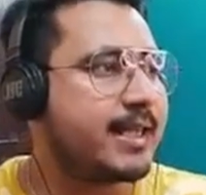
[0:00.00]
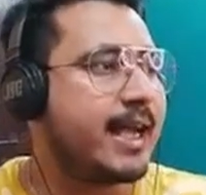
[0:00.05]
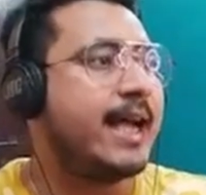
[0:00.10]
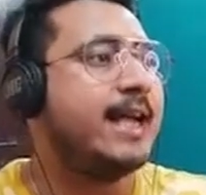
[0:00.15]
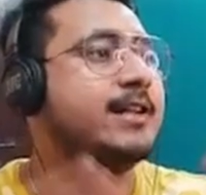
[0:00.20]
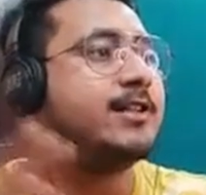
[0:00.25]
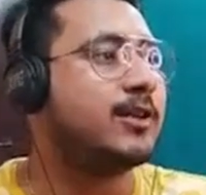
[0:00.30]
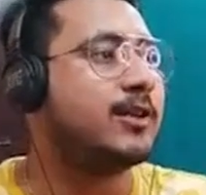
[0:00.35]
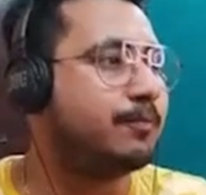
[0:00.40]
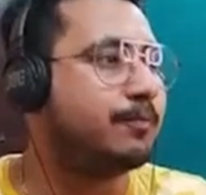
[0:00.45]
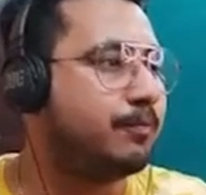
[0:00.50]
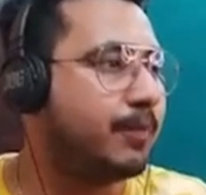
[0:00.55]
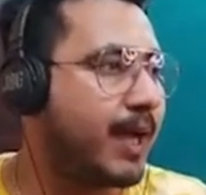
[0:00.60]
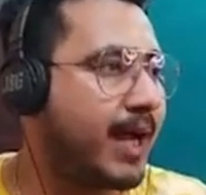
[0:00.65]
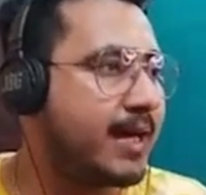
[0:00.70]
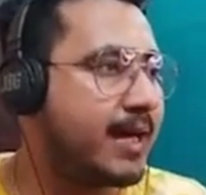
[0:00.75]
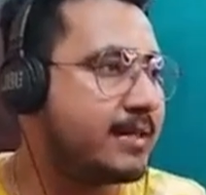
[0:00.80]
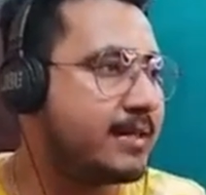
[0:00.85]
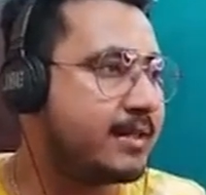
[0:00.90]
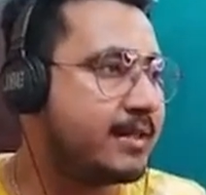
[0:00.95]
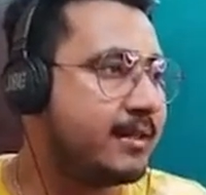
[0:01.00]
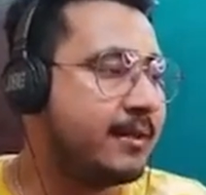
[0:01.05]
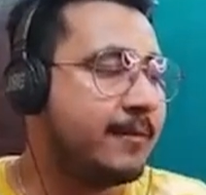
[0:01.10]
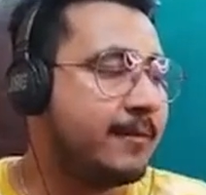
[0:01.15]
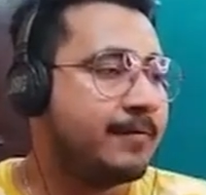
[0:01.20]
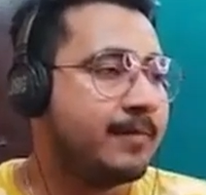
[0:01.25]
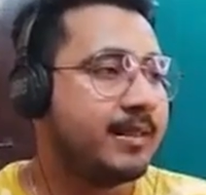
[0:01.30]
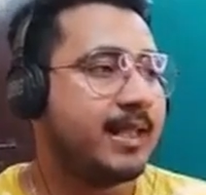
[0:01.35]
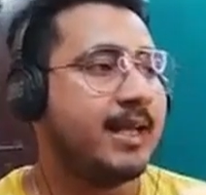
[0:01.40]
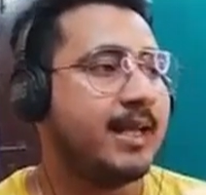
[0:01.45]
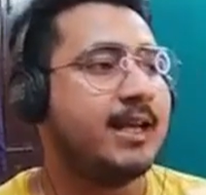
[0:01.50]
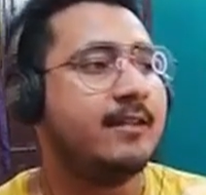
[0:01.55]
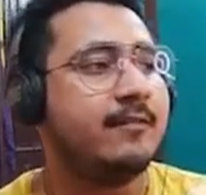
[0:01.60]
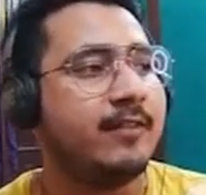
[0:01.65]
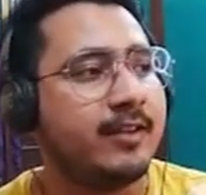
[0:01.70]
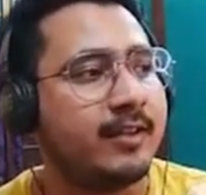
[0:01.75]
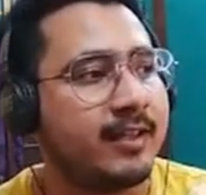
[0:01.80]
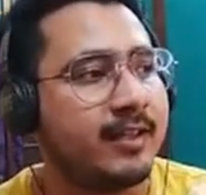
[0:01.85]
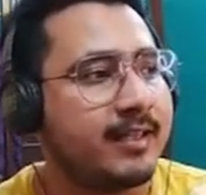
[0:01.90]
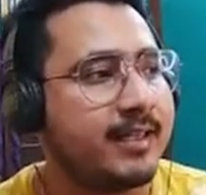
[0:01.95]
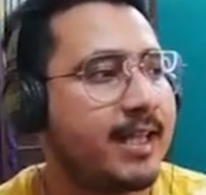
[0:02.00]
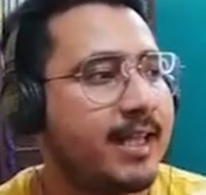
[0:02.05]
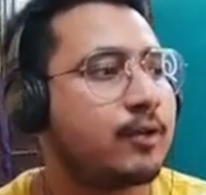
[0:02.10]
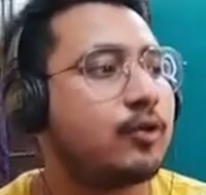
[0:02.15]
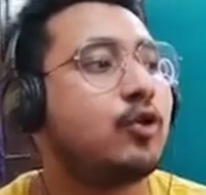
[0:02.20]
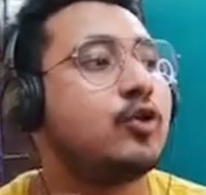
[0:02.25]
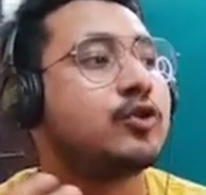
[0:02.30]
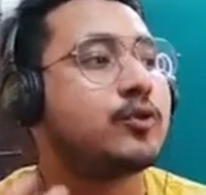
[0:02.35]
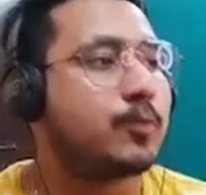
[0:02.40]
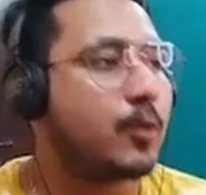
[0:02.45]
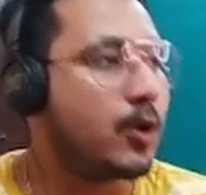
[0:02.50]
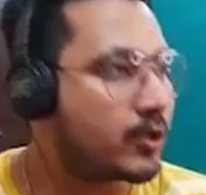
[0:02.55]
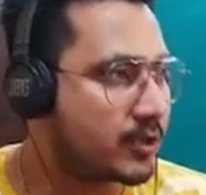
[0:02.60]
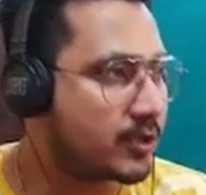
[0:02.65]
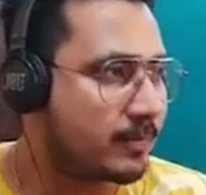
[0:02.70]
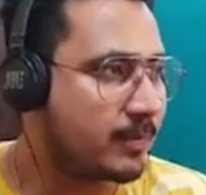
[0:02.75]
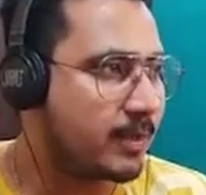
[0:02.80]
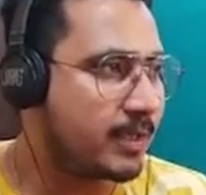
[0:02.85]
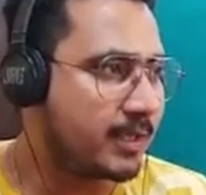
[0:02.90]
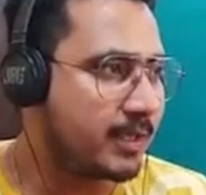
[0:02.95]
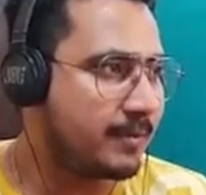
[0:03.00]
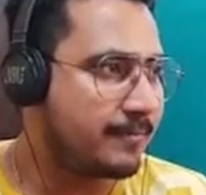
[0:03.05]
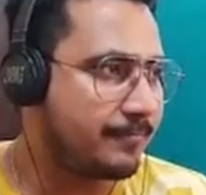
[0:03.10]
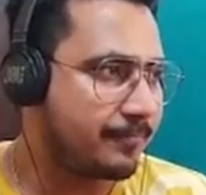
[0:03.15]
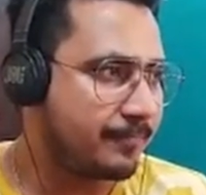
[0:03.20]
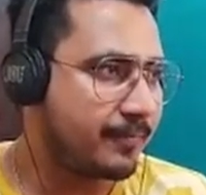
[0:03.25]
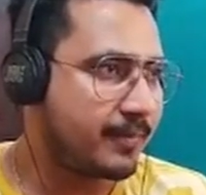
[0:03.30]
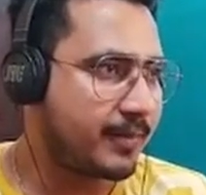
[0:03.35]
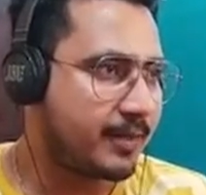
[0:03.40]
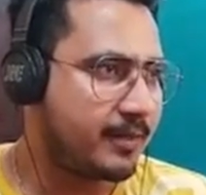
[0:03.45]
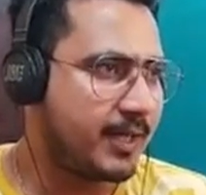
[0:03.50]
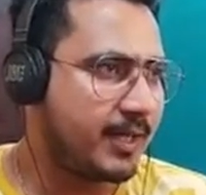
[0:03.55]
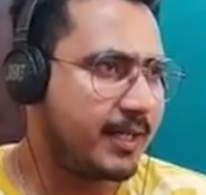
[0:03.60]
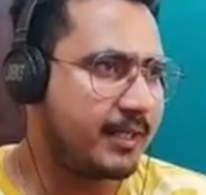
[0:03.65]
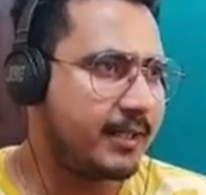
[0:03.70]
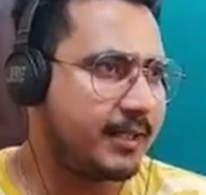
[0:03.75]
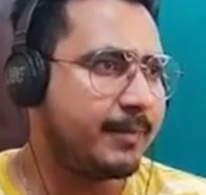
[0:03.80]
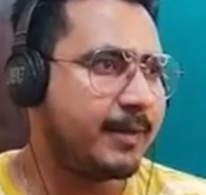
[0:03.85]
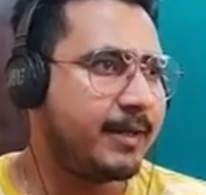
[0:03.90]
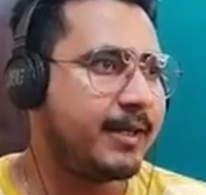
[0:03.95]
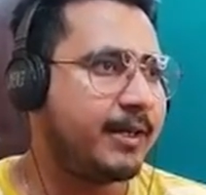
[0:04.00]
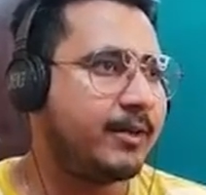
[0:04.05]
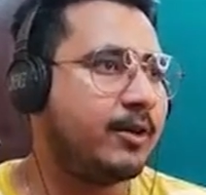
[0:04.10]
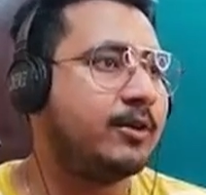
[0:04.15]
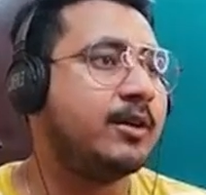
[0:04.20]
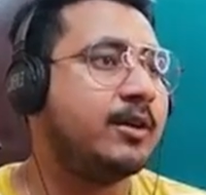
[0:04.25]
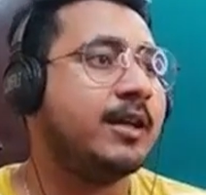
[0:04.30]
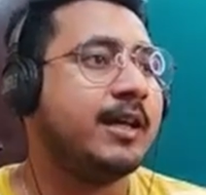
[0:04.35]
kinds of plants. They're living in their close proximity, right? Depending on